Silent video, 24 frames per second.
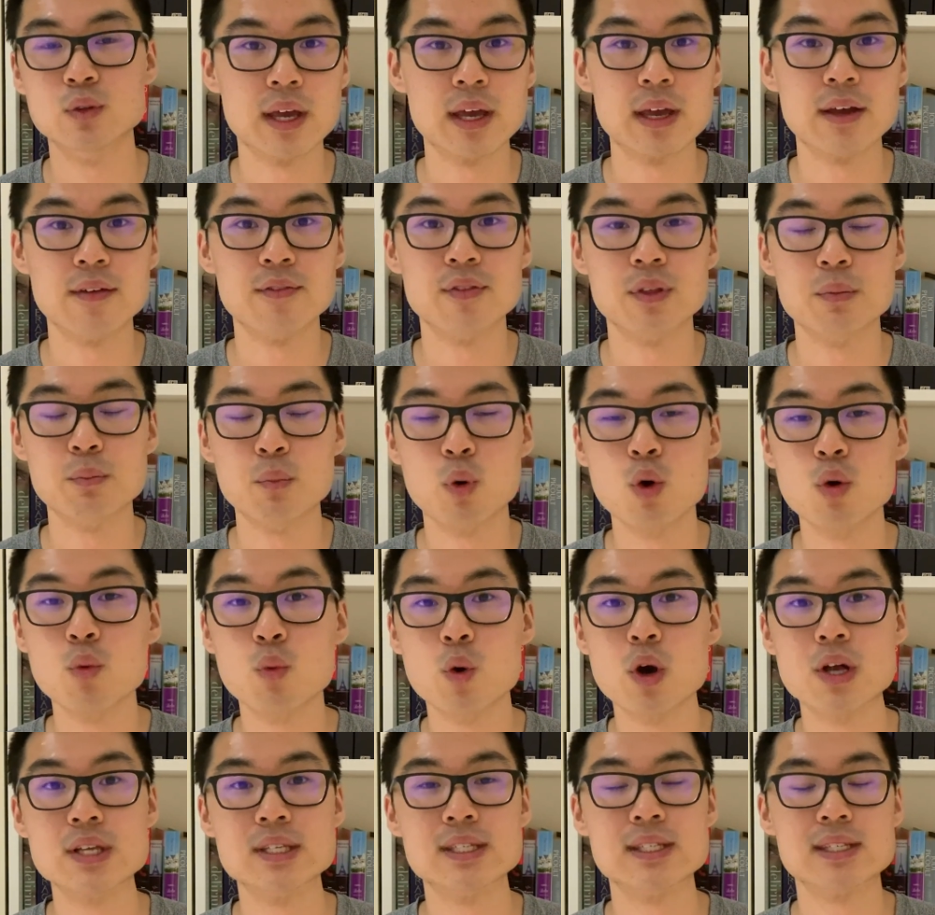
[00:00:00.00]
If the more
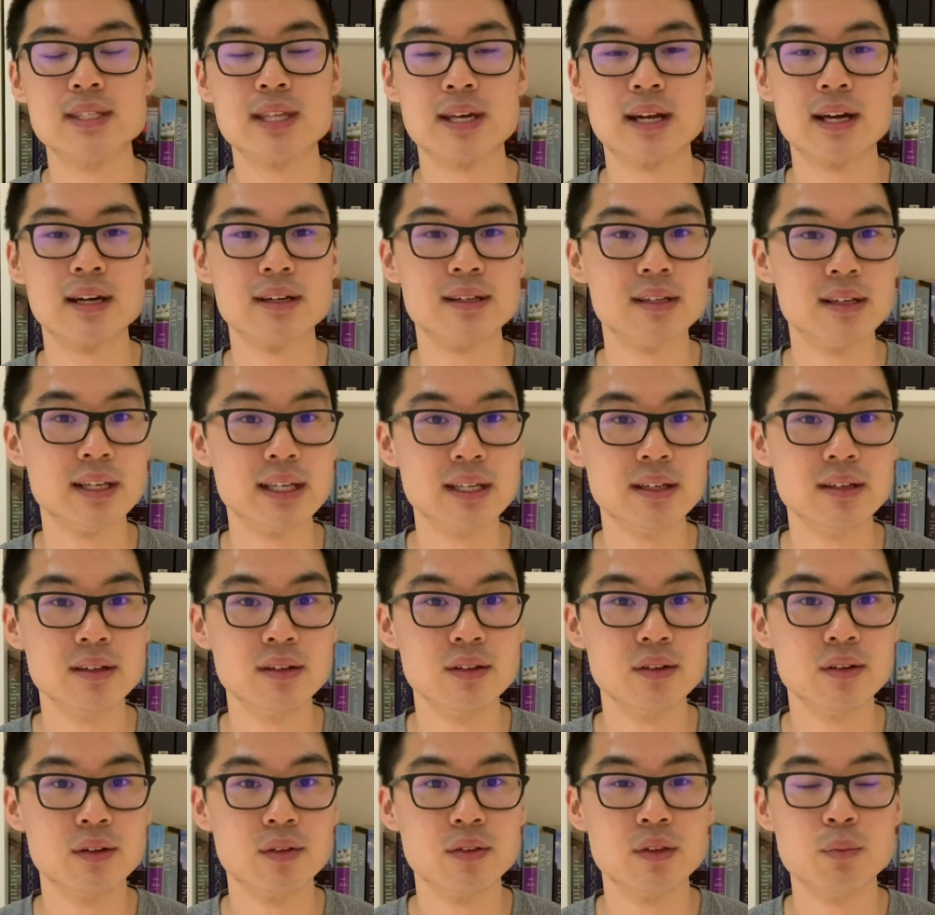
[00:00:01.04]
words that are deleted,
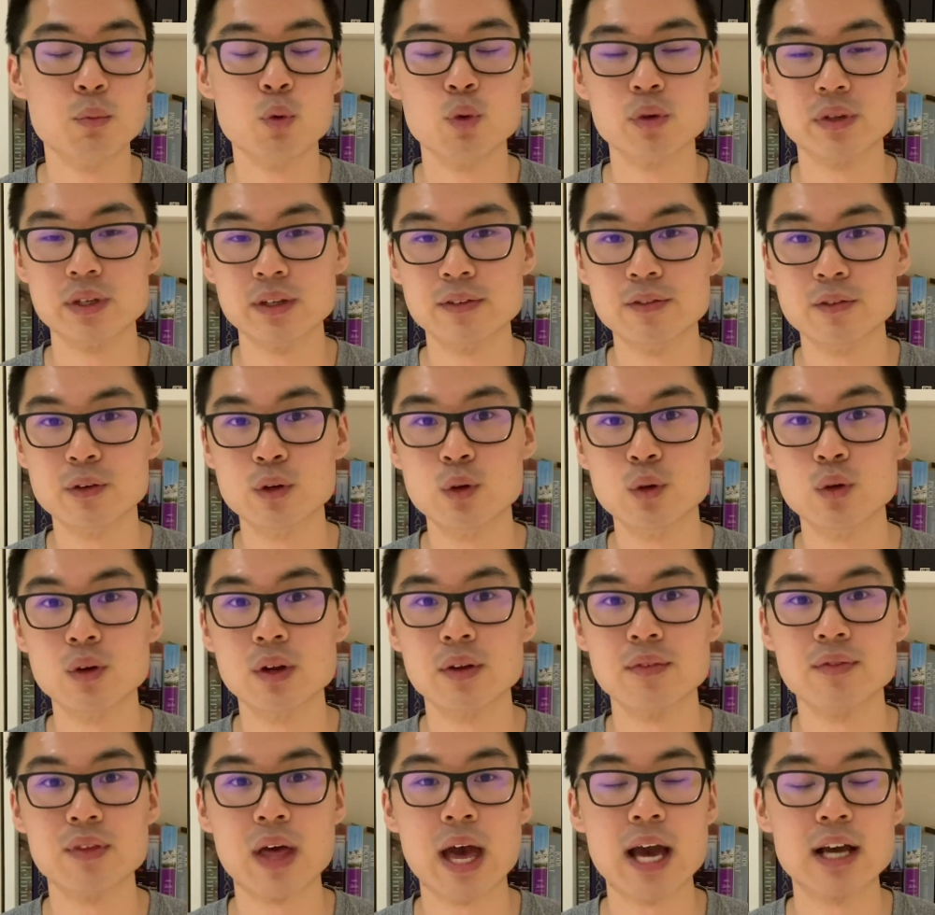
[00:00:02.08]
the more difficult
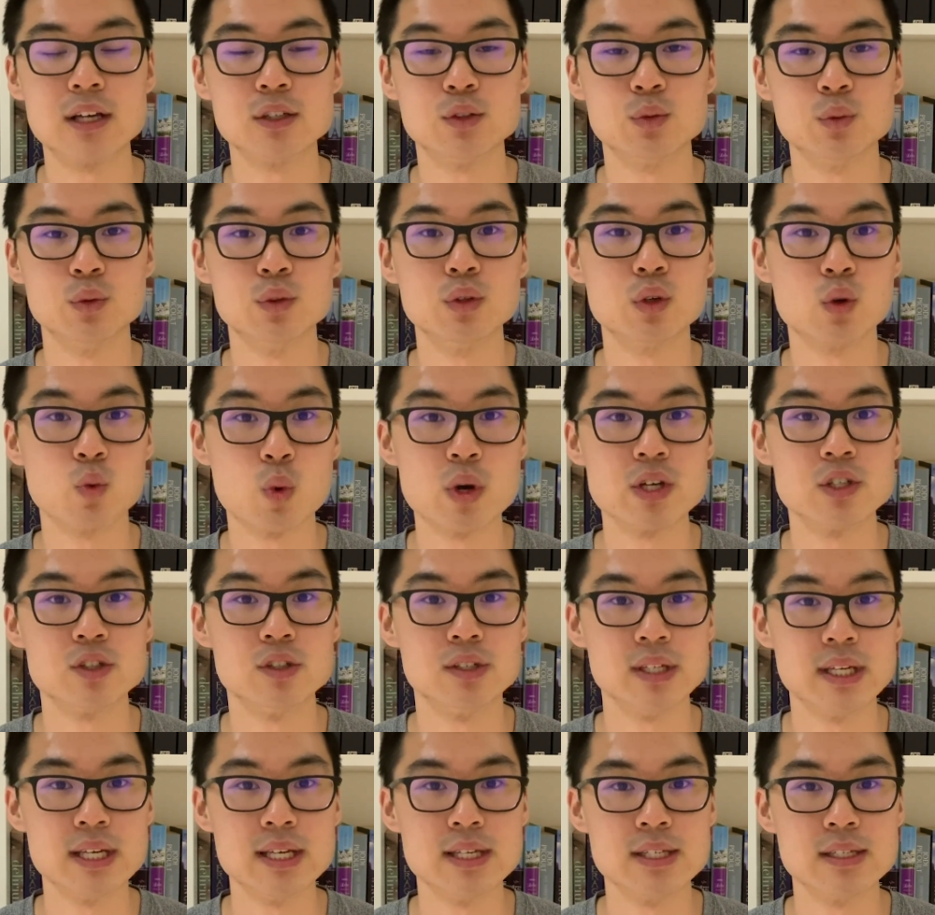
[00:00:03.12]
the actual question
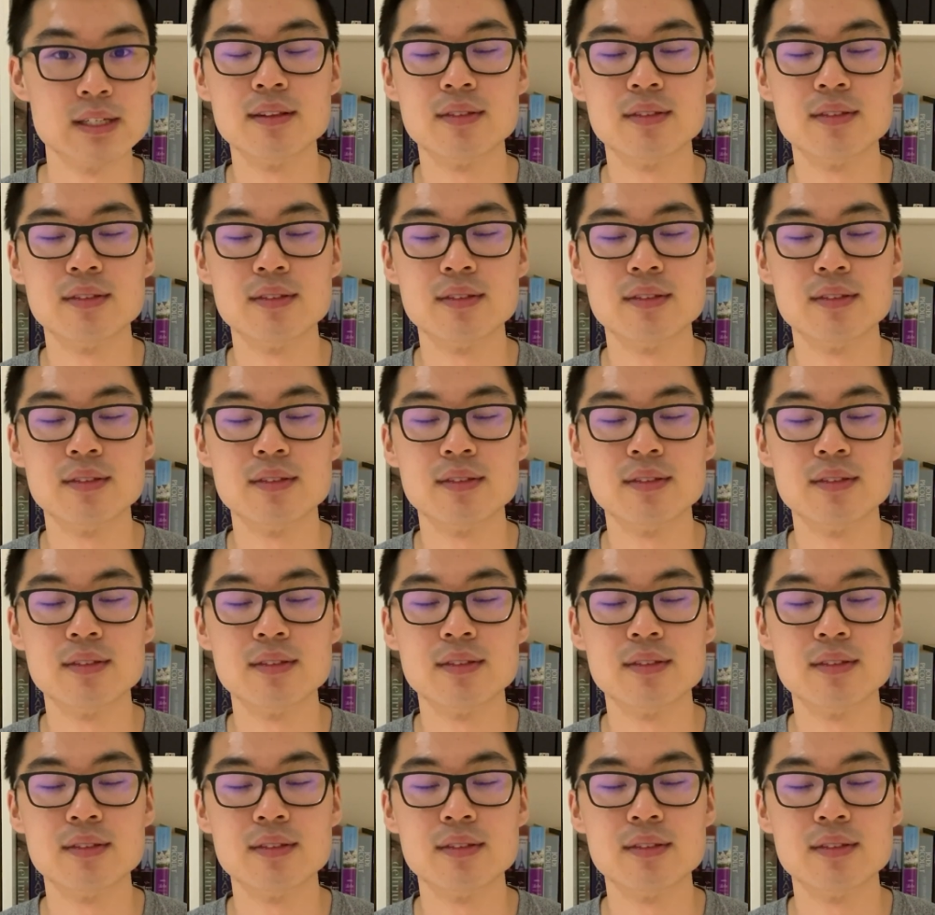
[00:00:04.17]
is.